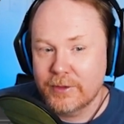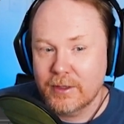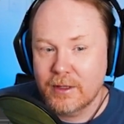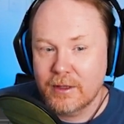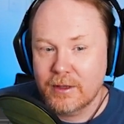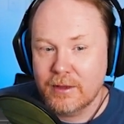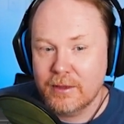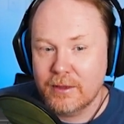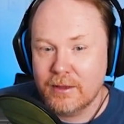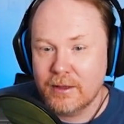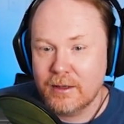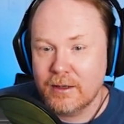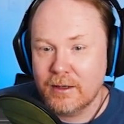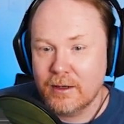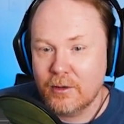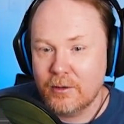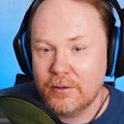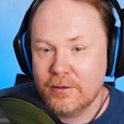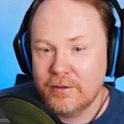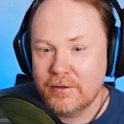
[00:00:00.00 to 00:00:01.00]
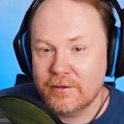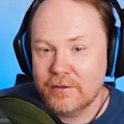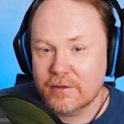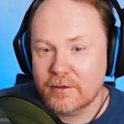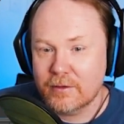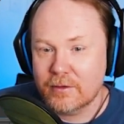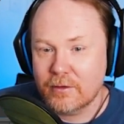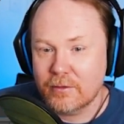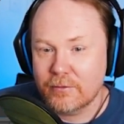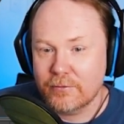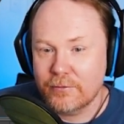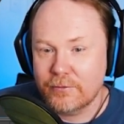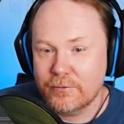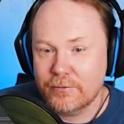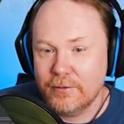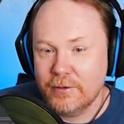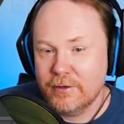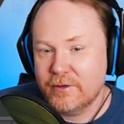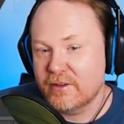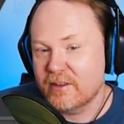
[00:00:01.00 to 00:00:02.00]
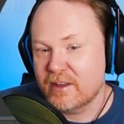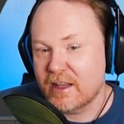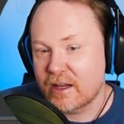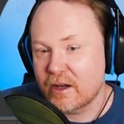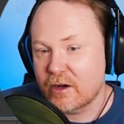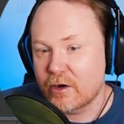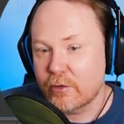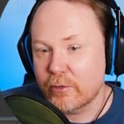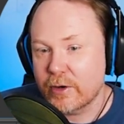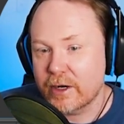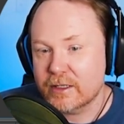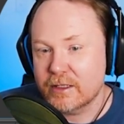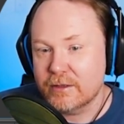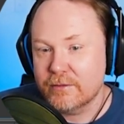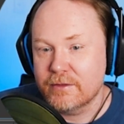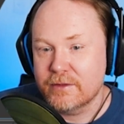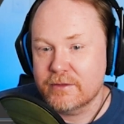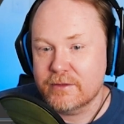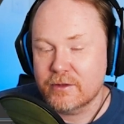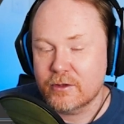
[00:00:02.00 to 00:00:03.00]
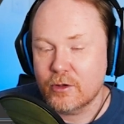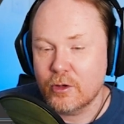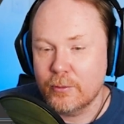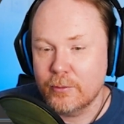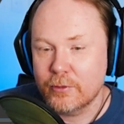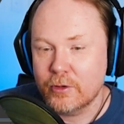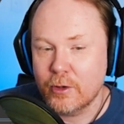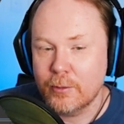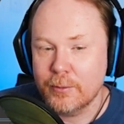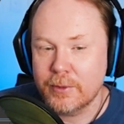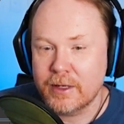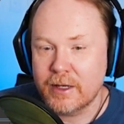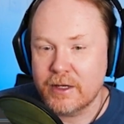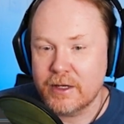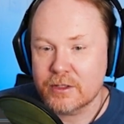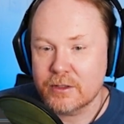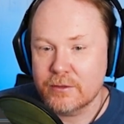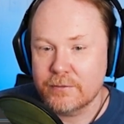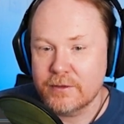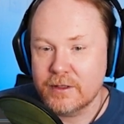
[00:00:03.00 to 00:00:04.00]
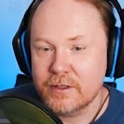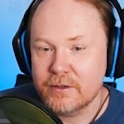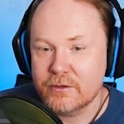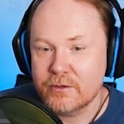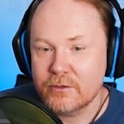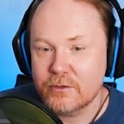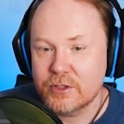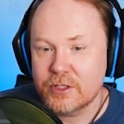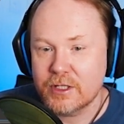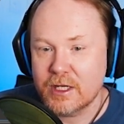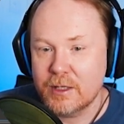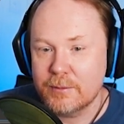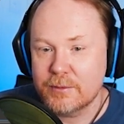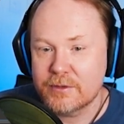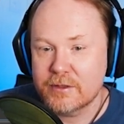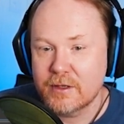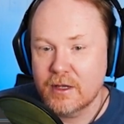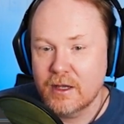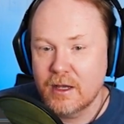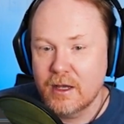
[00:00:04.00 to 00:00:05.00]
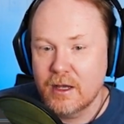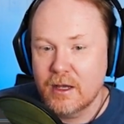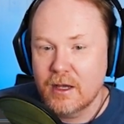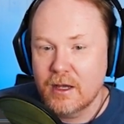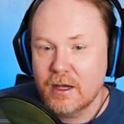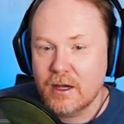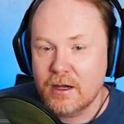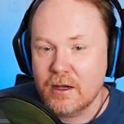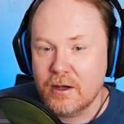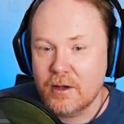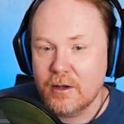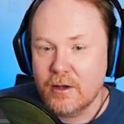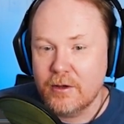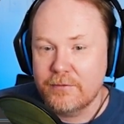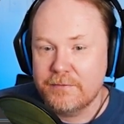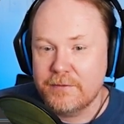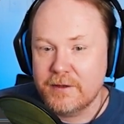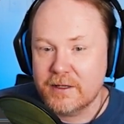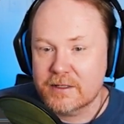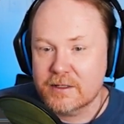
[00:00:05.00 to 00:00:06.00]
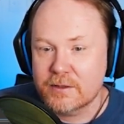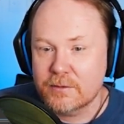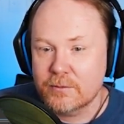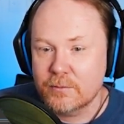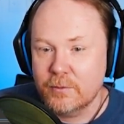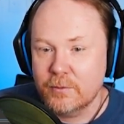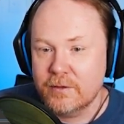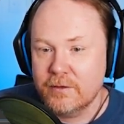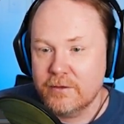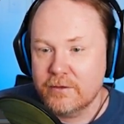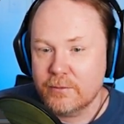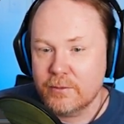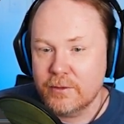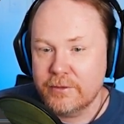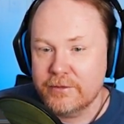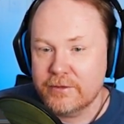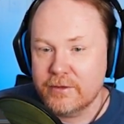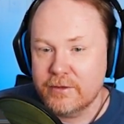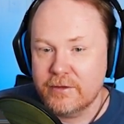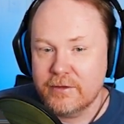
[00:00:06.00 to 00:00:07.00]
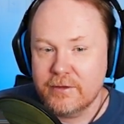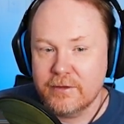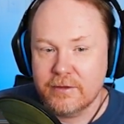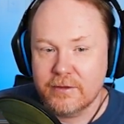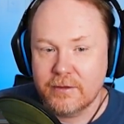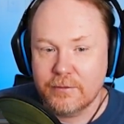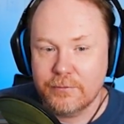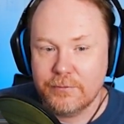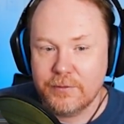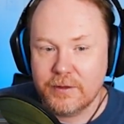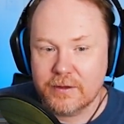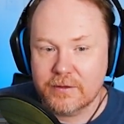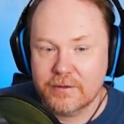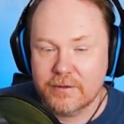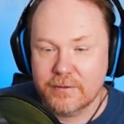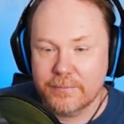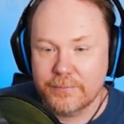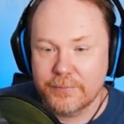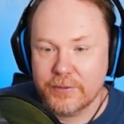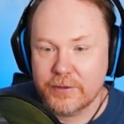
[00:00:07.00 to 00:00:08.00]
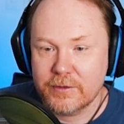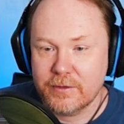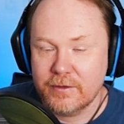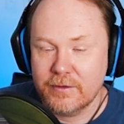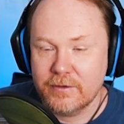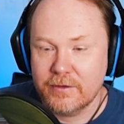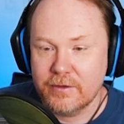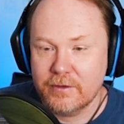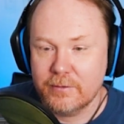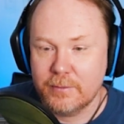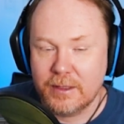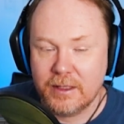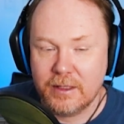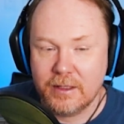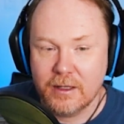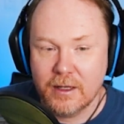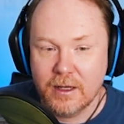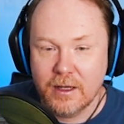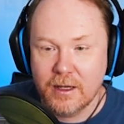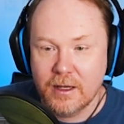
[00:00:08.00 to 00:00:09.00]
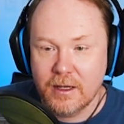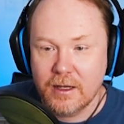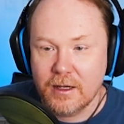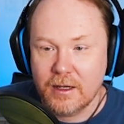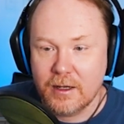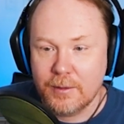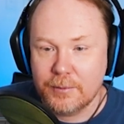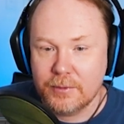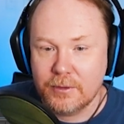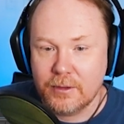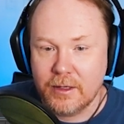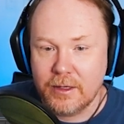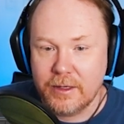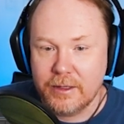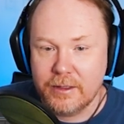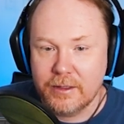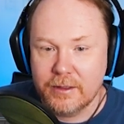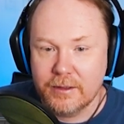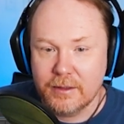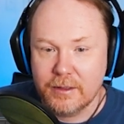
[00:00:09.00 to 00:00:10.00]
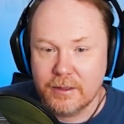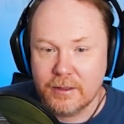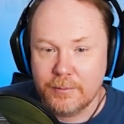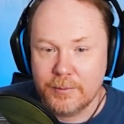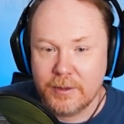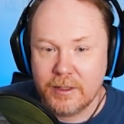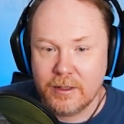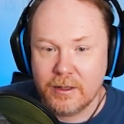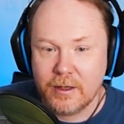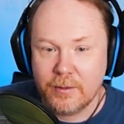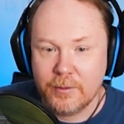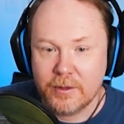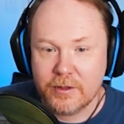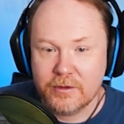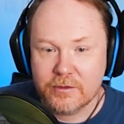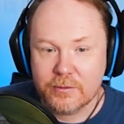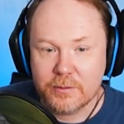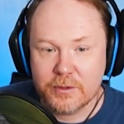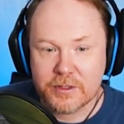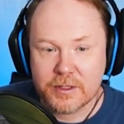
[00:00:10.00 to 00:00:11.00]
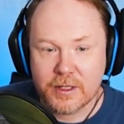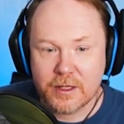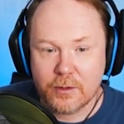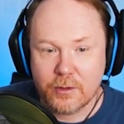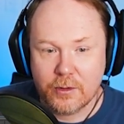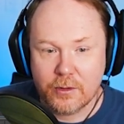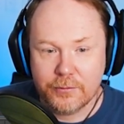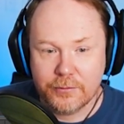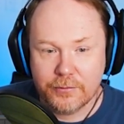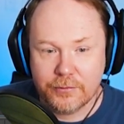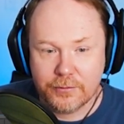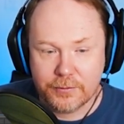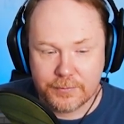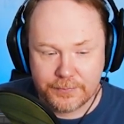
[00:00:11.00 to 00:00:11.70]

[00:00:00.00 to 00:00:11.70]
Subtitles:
then this is like a corrective. It's a combination of these two shapes fix with this one. So this is the fix. So this has been applied here, and we can switch that off